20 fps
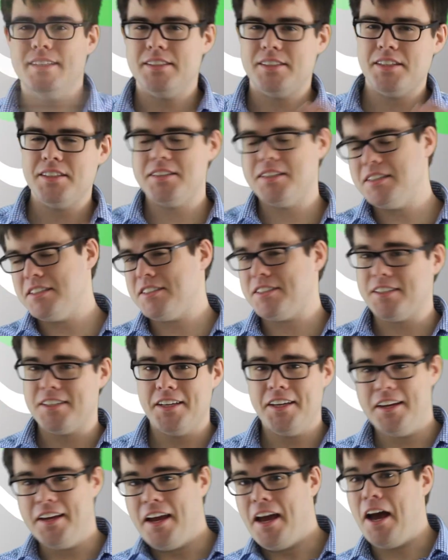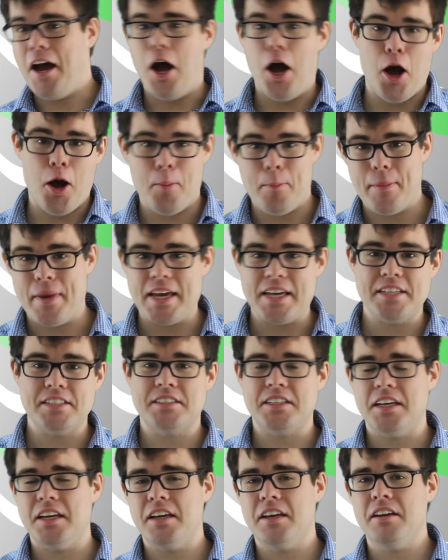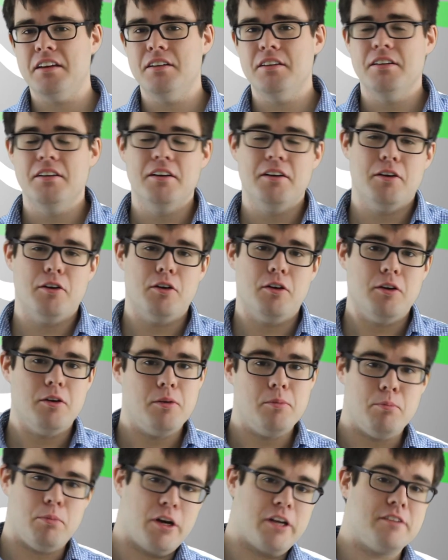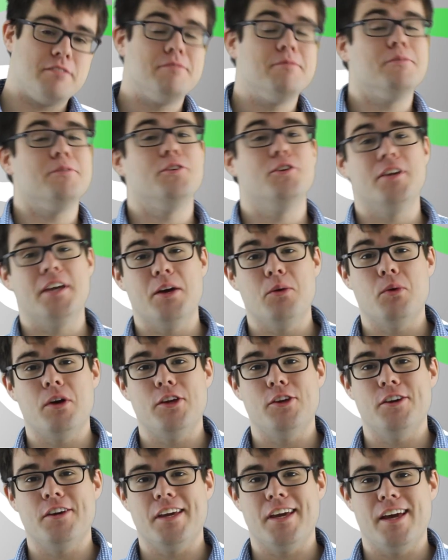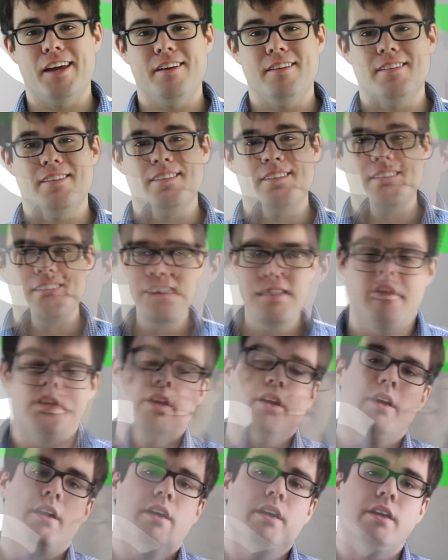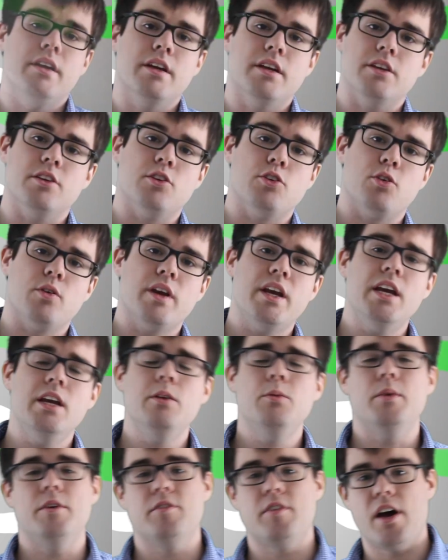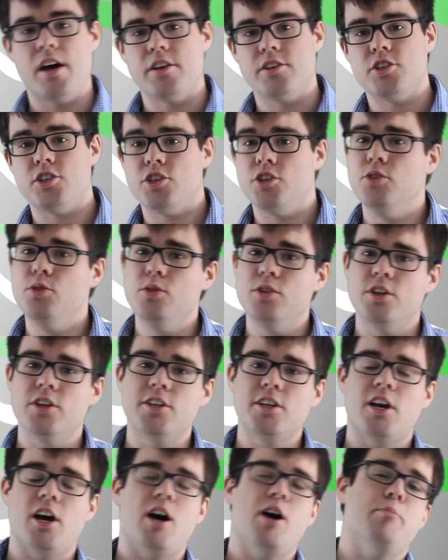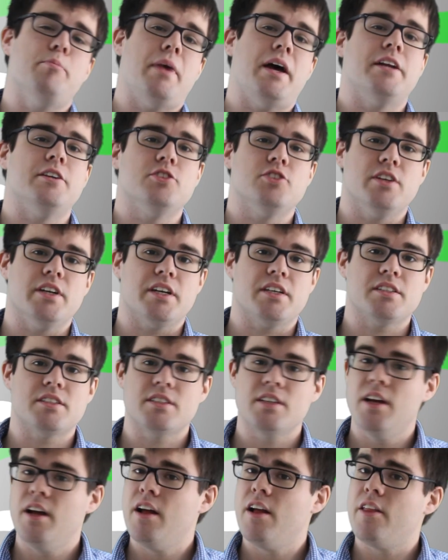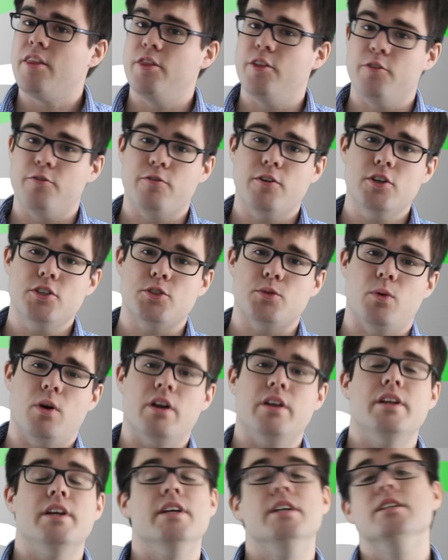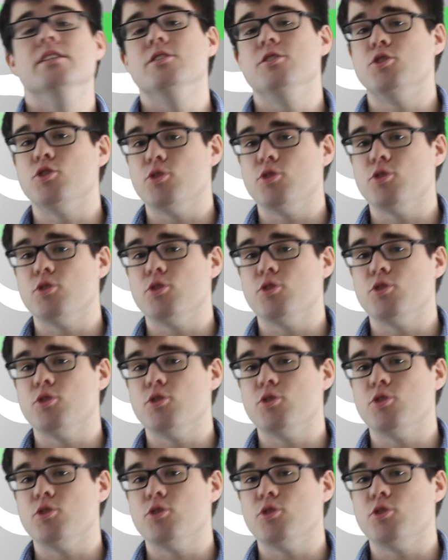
This isn't amazing, but you get what you get. In green, we've got 2 good combat tricks. The first one is